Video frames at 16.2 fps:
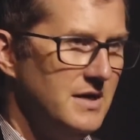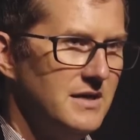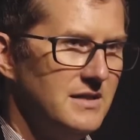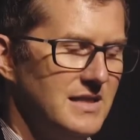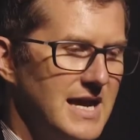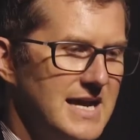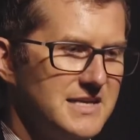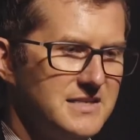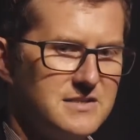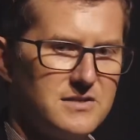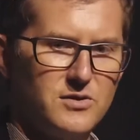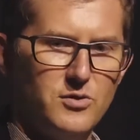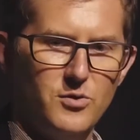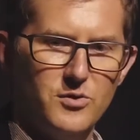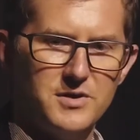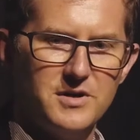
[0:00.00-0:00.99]
Last
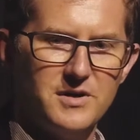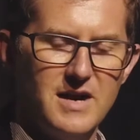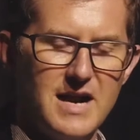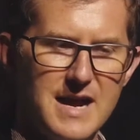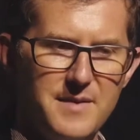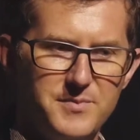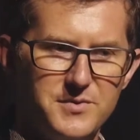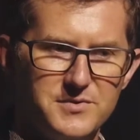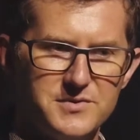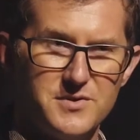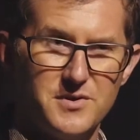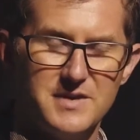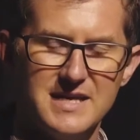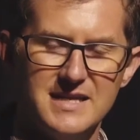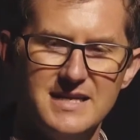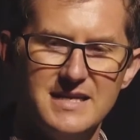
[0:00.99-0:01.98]
quarter, Apple
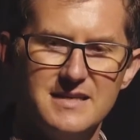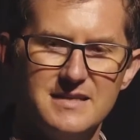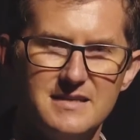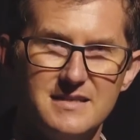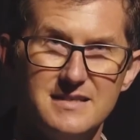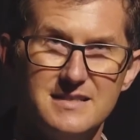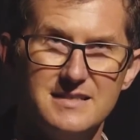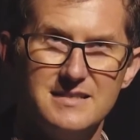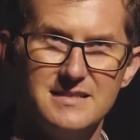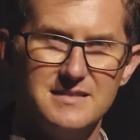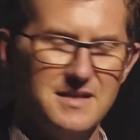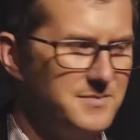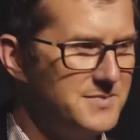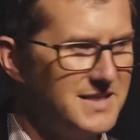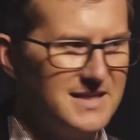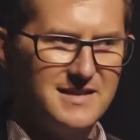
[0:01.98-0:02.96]
sold, I think,
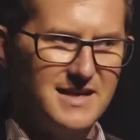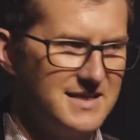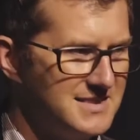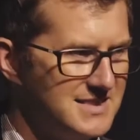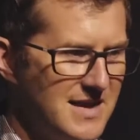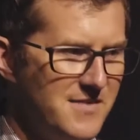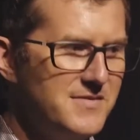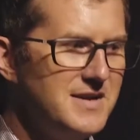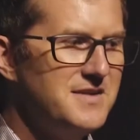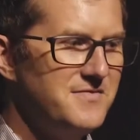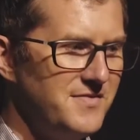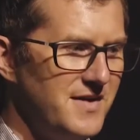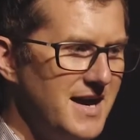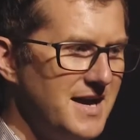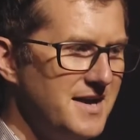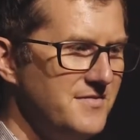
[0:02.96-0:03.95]
something like
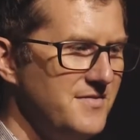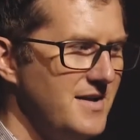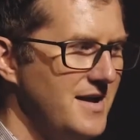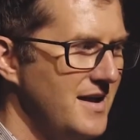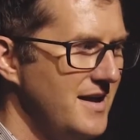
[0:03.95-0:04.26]
75